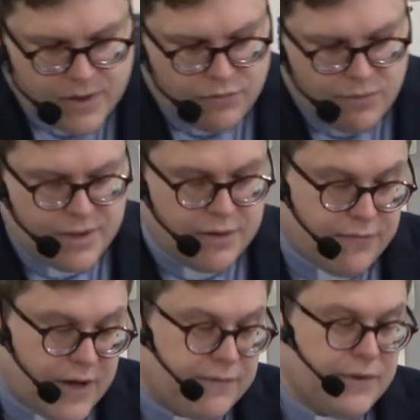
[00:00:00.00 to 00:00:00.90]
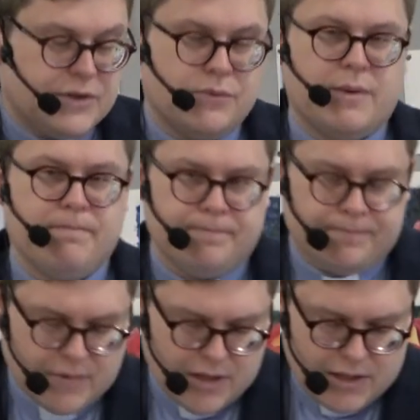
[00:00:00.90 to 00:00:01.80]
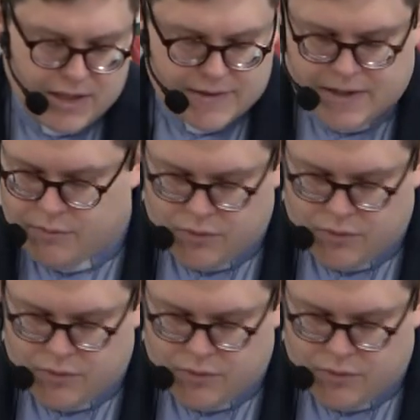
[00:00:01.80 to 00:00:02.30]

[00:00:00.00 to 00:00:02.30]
from being faithful to him. And last time